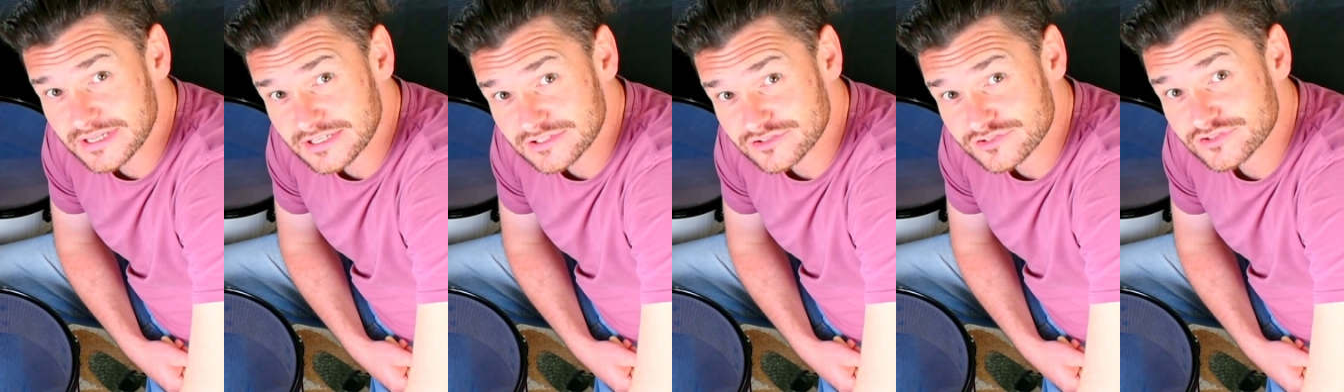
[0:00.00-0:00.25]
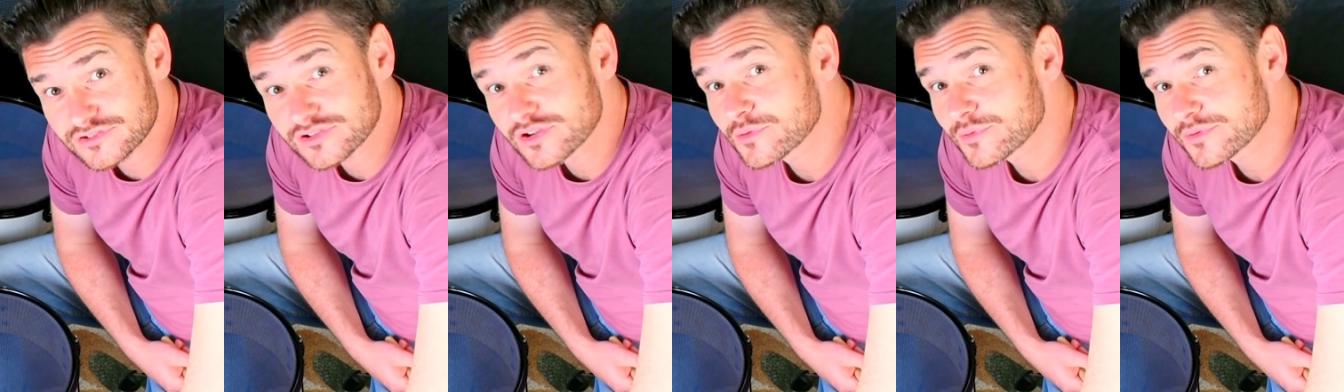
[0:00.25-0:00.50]

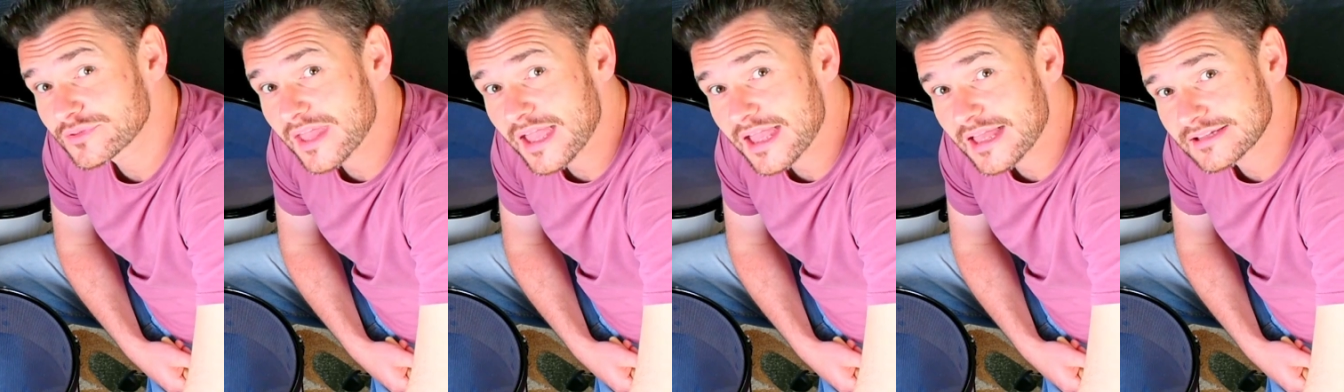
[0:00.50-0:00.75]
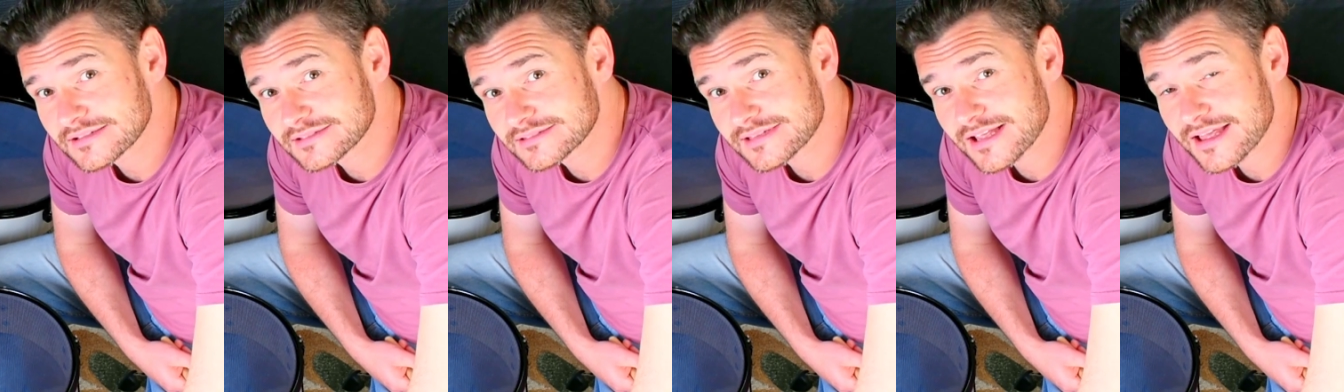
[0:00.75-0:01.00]
It's 2 with the
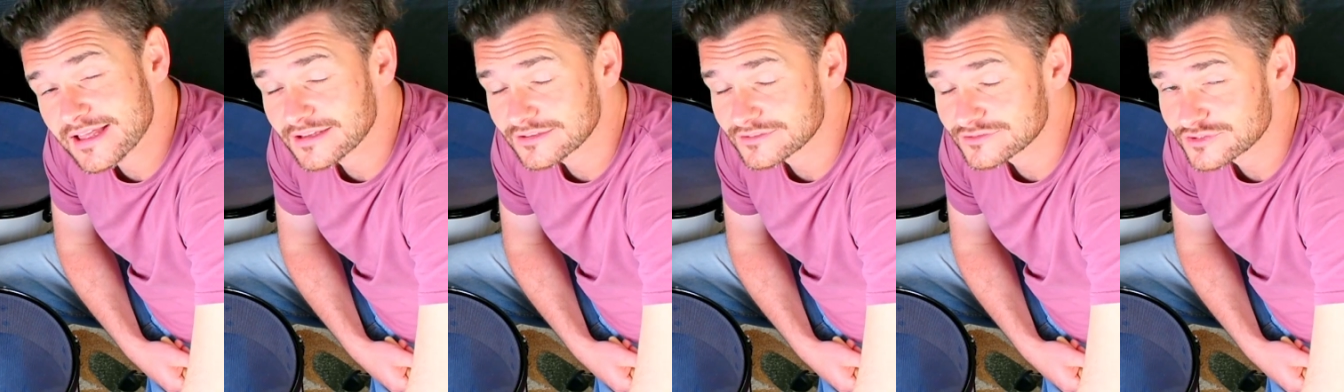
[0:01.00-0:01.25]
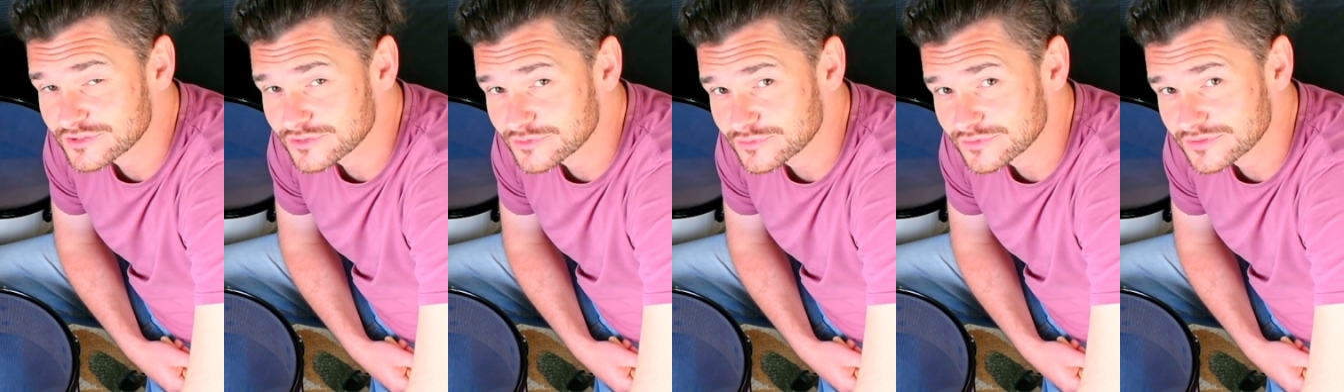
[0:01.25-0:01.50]
hands
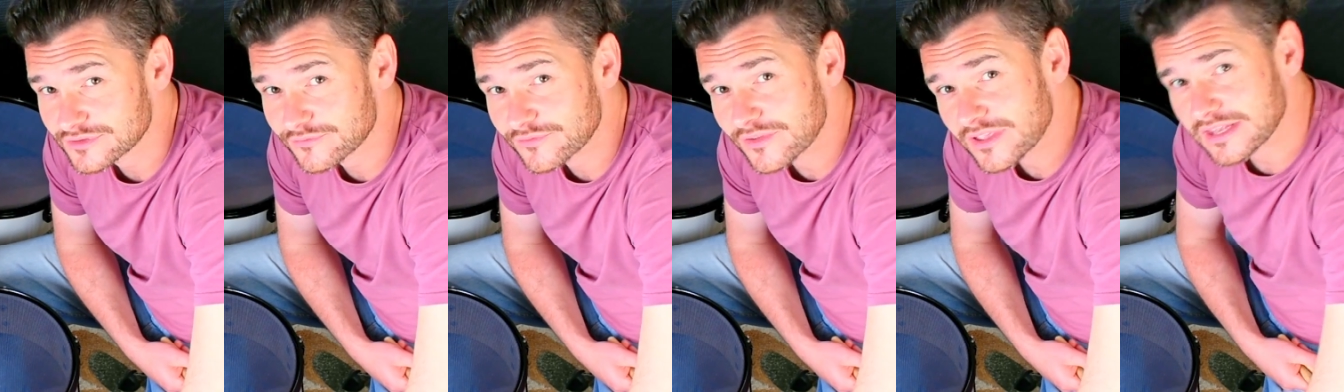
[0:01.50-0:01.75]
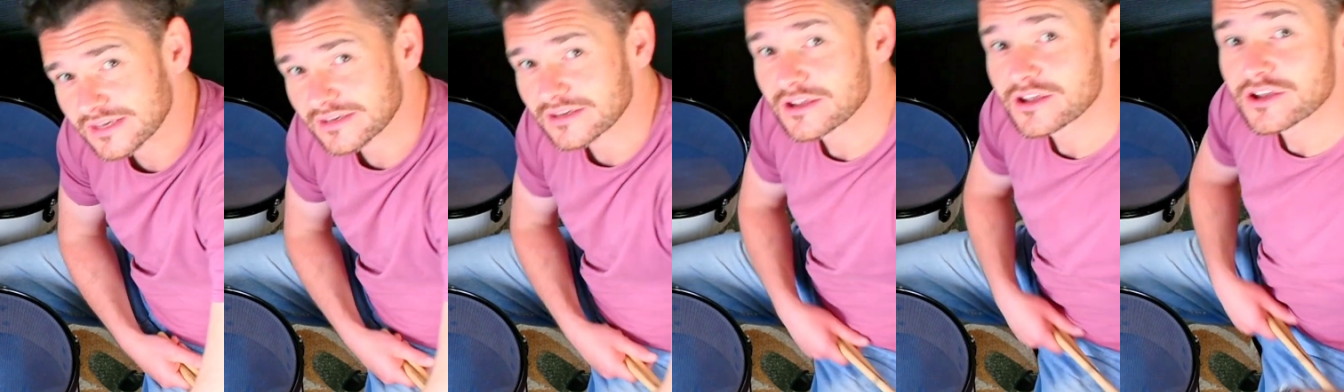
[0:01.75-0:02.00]
and 2 with the
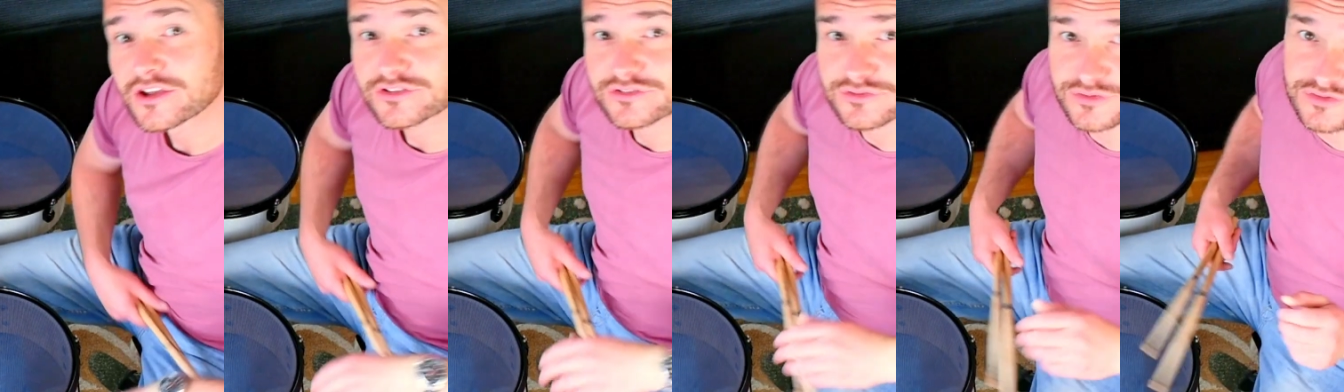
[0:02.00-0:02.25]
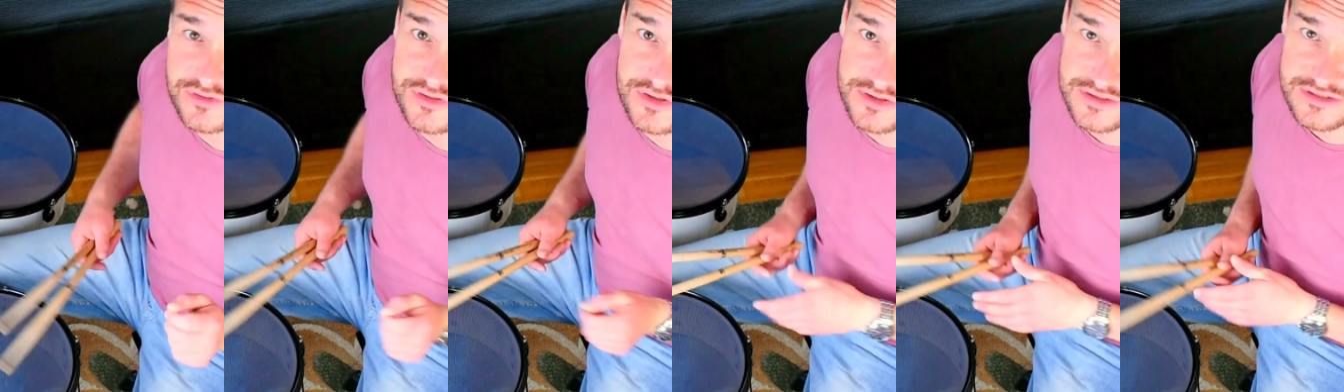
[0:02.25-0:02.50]
feet.
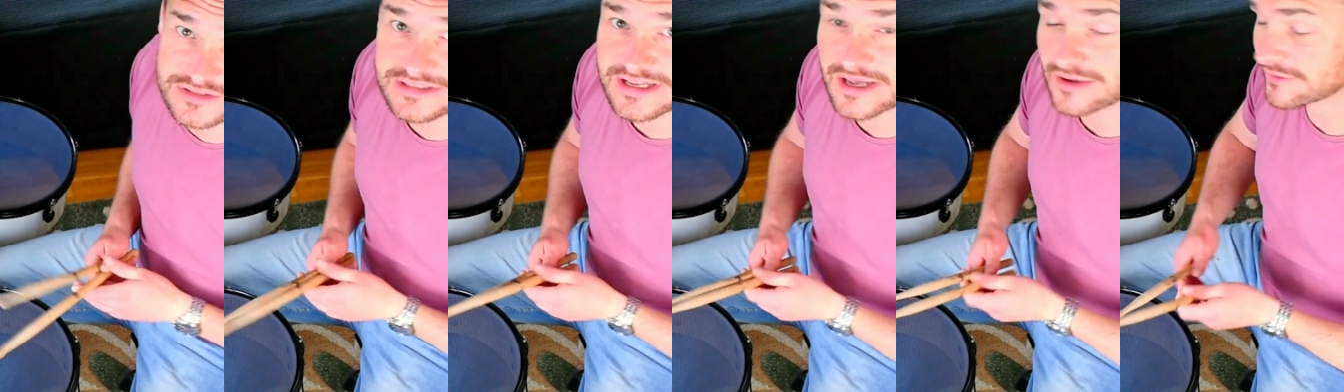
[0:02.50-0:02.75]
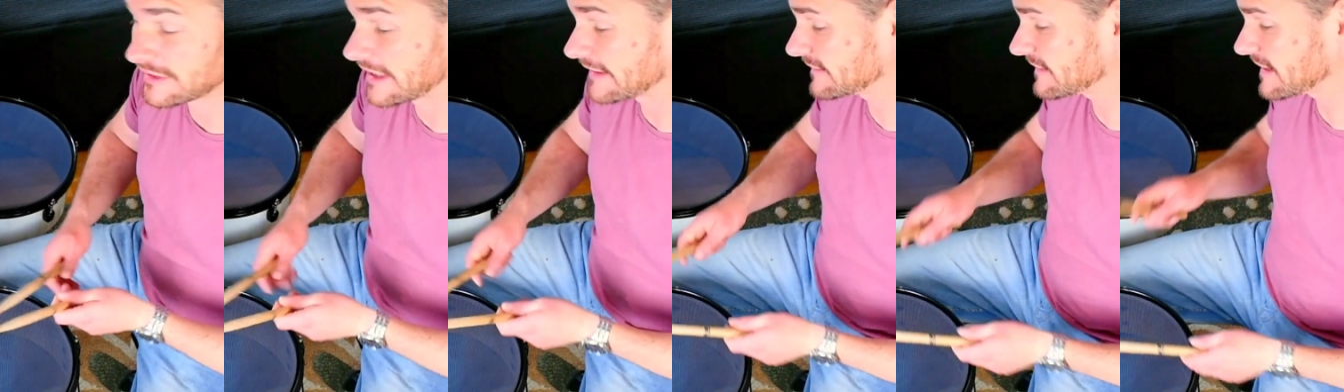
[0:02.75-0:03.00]
So it's going to
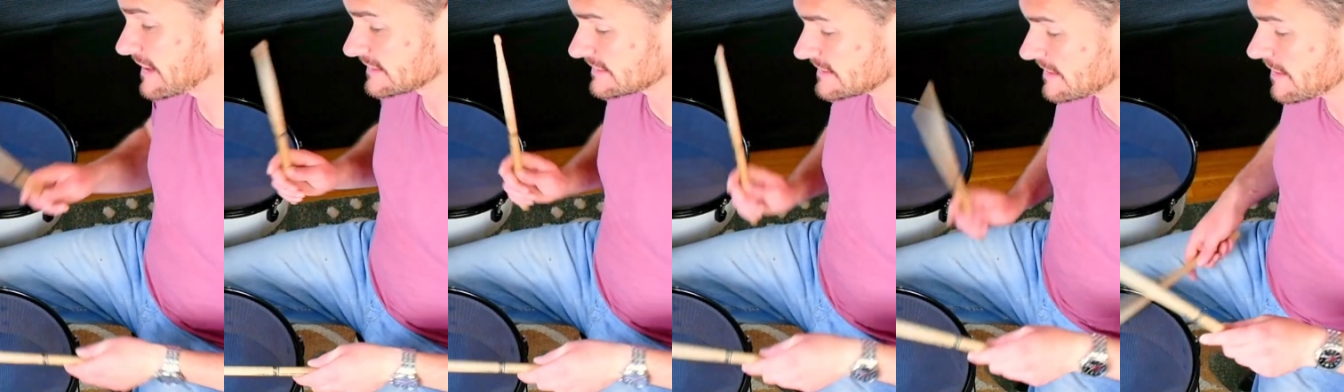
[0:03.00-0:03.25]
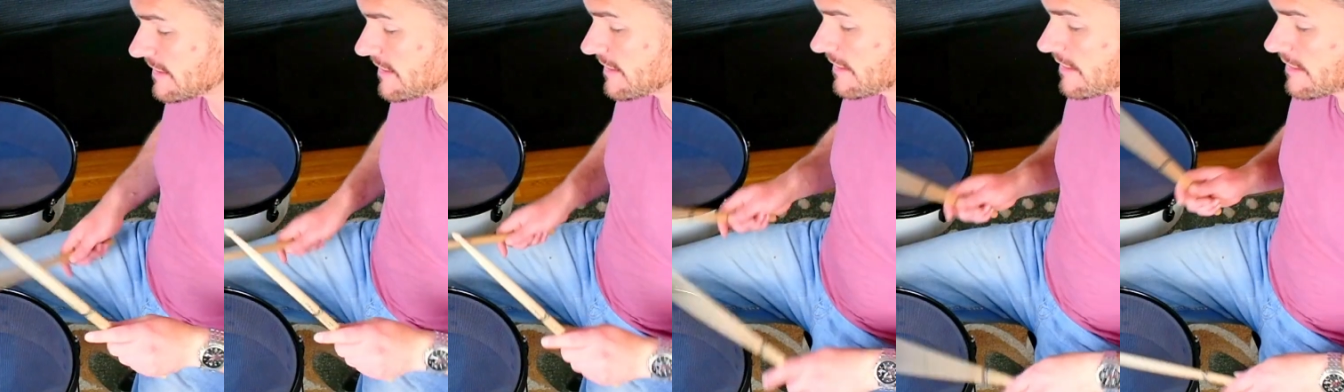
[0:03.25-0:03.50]
sound like this.